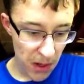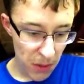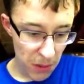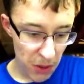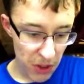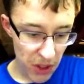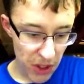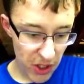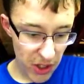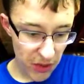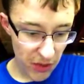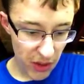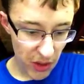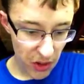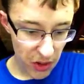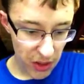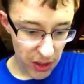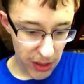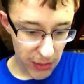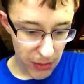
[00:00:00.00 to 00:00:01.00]
Patricia, fell
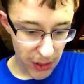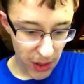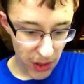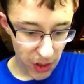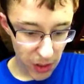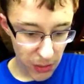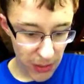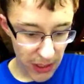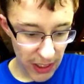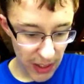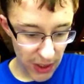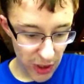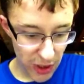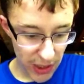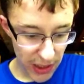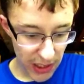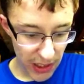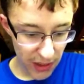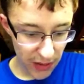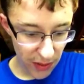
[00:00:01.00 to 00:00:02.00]
asleep, the girls began
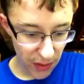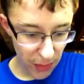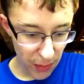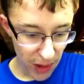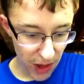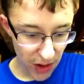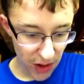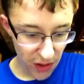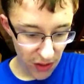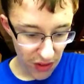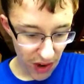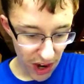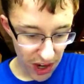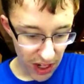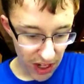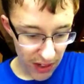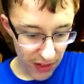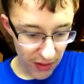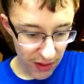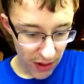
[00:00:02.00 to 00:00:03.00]
drinking from a bottle of
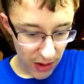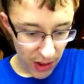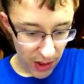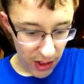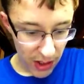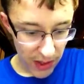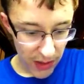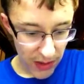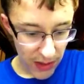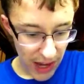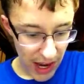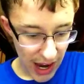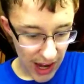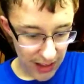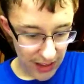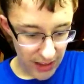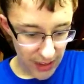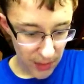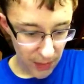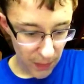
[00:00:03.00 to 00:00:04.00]
vodka, and they
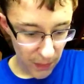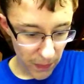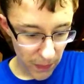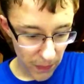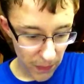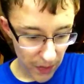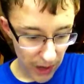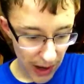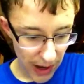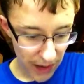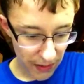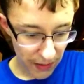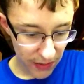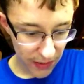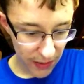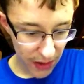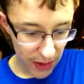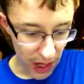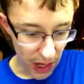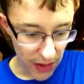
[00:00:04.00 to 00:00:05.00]
had
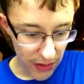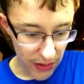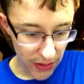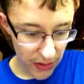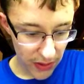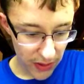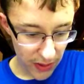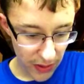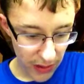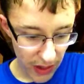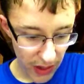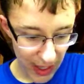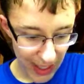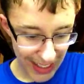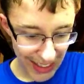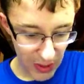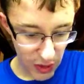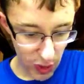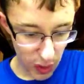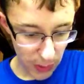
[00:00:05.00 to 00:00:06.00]
gotten their
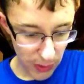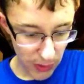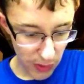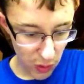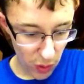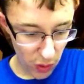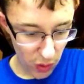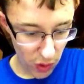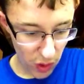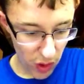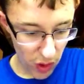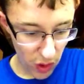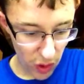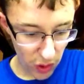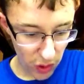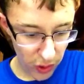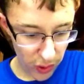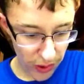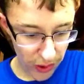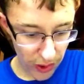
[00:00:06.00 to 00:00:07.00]
hands on. Before long, all
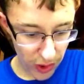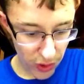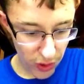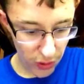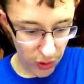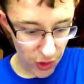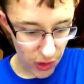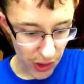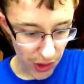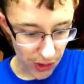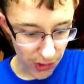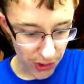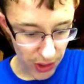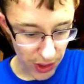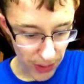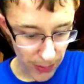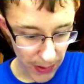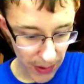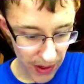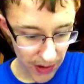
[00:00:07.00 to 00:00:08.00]
the three girls were drunk,
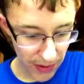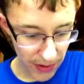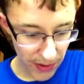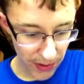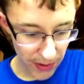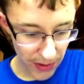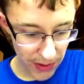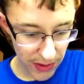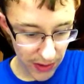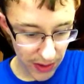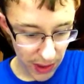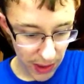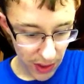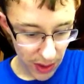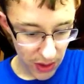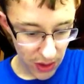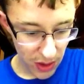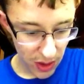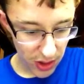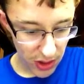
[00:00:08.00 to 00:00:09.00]
which apparently when
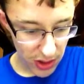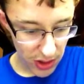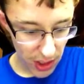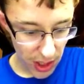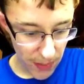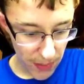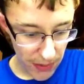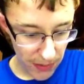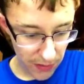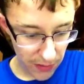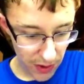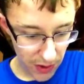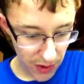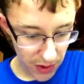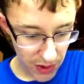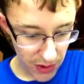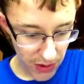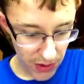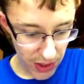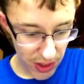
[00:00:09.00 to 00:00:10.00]
started slapping
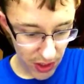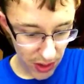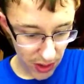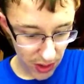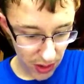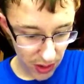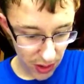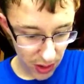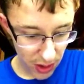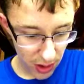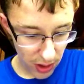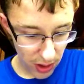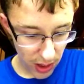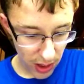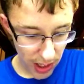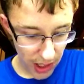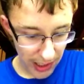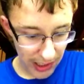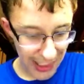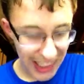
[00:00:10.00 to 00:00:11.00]
photos of each other
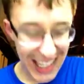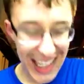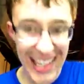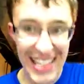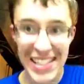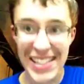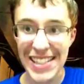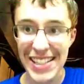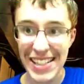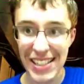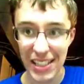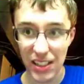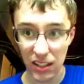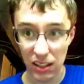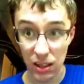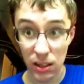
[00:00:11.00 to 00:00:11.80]
and kissing.